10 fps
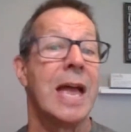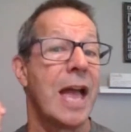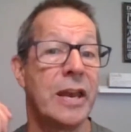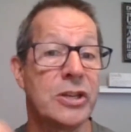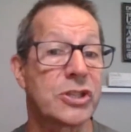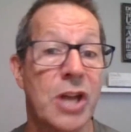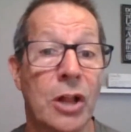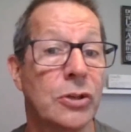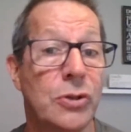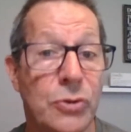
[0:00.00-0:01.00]
and it's
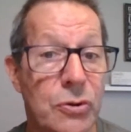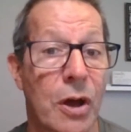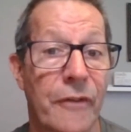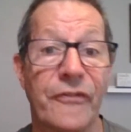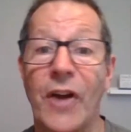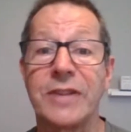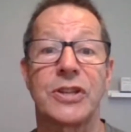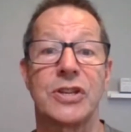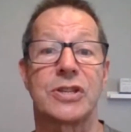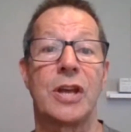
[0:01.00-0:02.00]
telling you, you got to fight
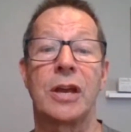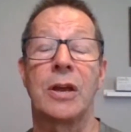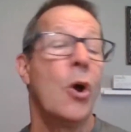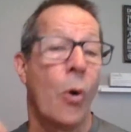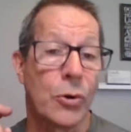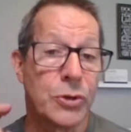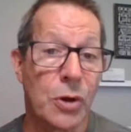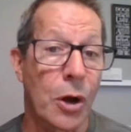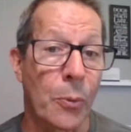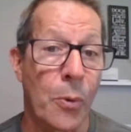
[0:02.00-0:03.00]
this thing or you
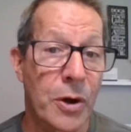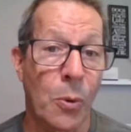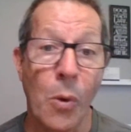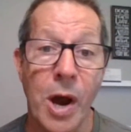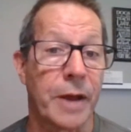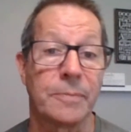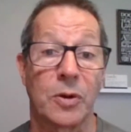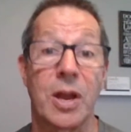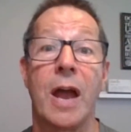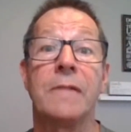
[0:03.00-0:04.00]
got to run away,
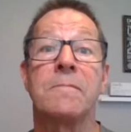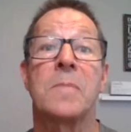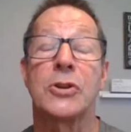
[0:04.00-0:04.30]
okay?